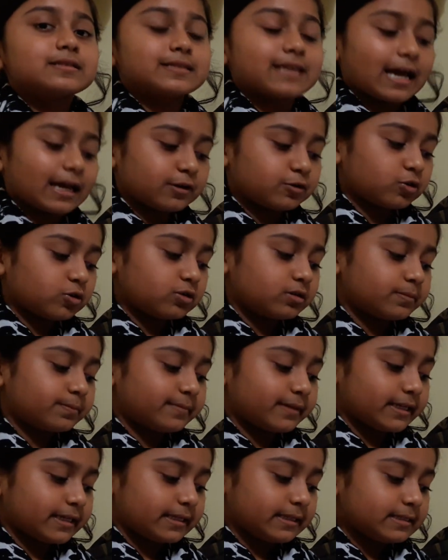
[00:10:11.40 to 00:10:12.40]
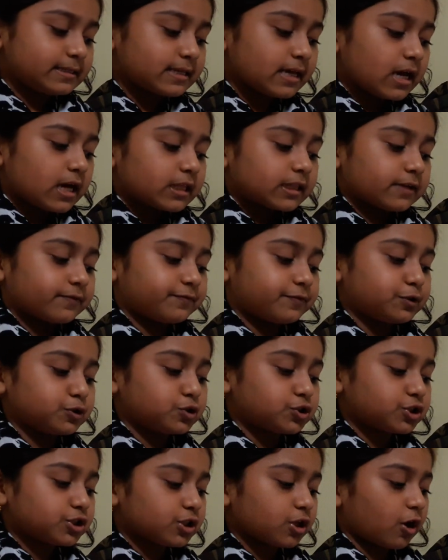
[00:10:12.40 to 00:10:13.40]
Zygote means the
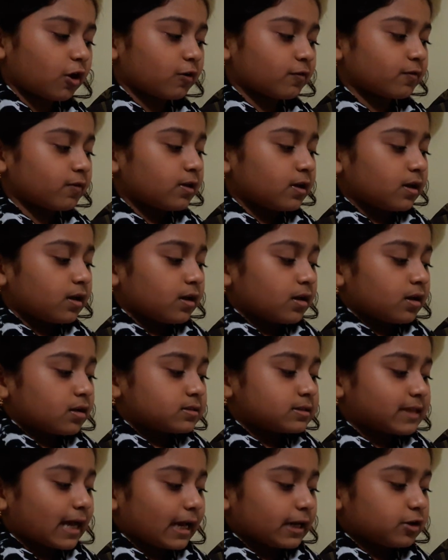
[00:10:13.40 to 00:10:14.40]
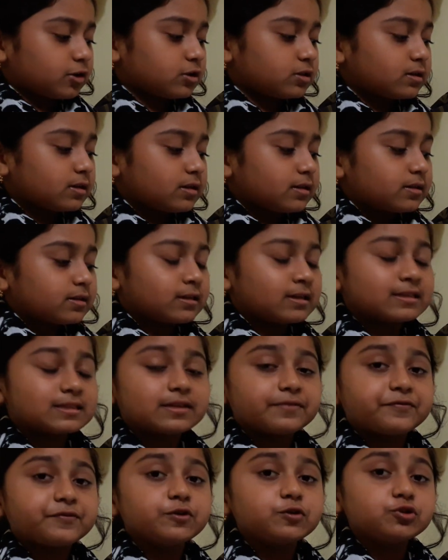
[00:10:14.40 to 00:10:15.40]
fusion of zygote is
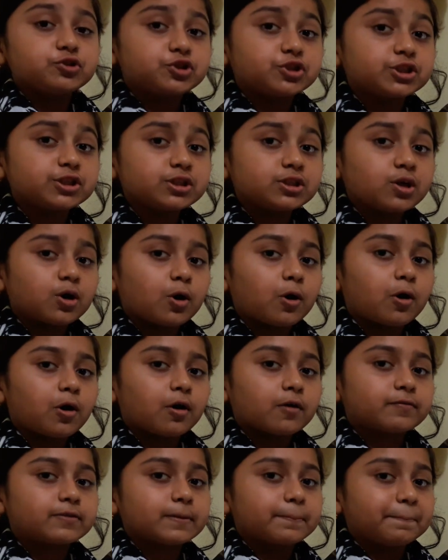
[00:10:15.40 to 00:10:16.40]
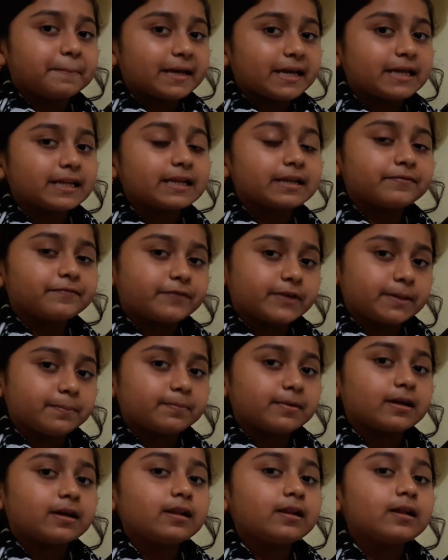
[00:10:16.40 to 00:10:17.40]
the fusion of the male and
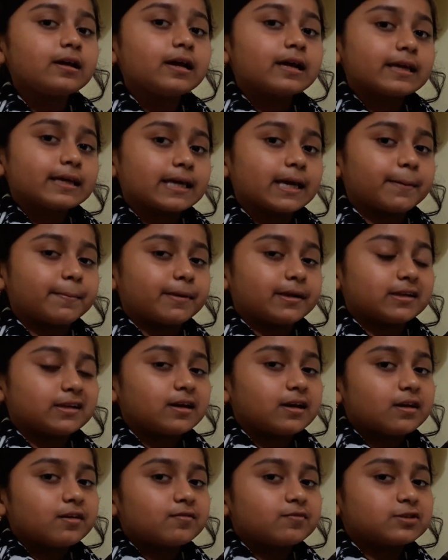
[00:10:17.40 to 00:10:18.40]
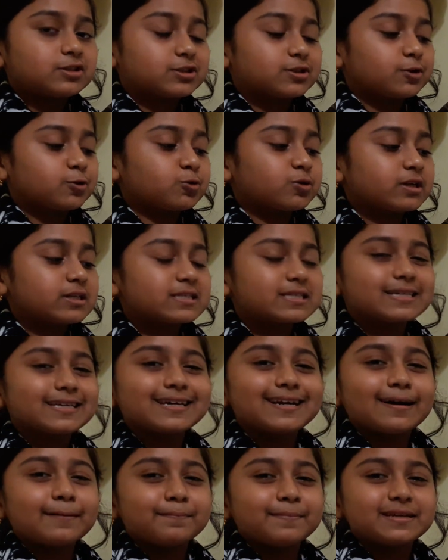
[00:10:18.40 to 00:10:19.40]
female gamete, which you can
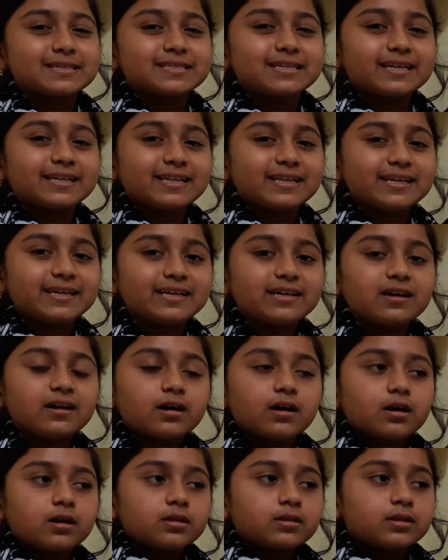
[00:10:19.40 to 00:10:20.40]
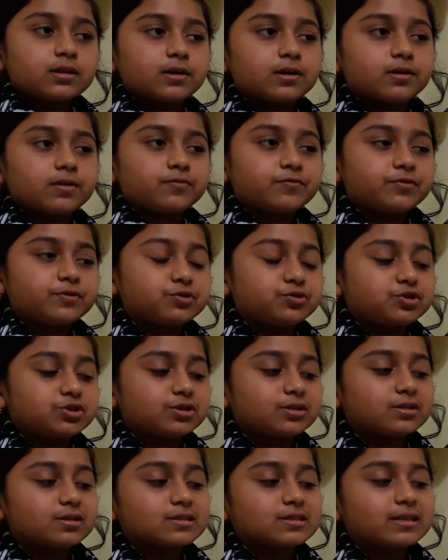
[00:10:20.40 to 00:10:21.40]
say basically the
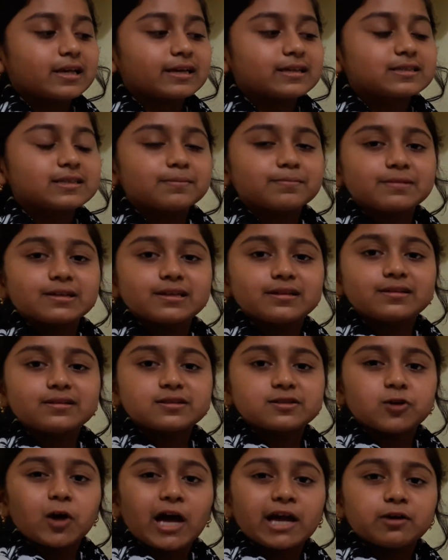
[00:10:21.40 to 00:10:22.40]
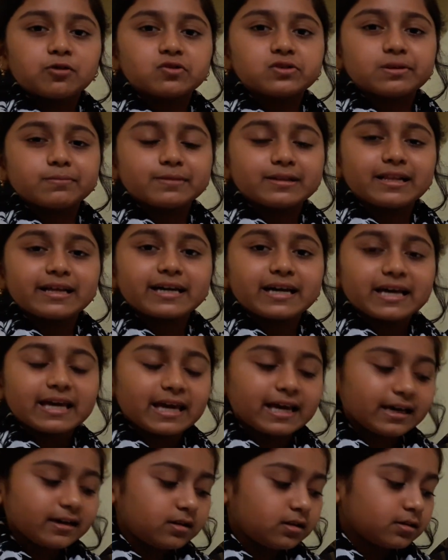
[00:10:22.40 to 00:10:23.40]
fusion is like something, so I got something like an
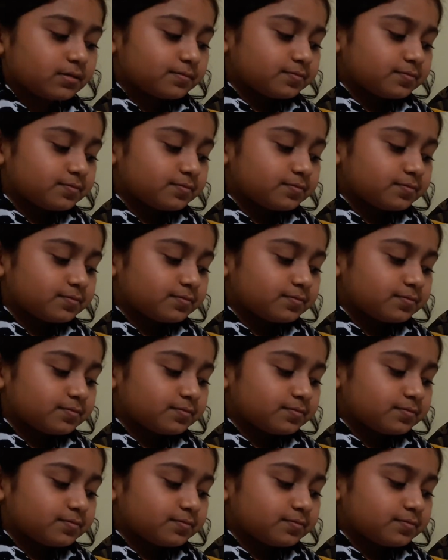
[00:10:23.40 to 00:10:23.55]
egg.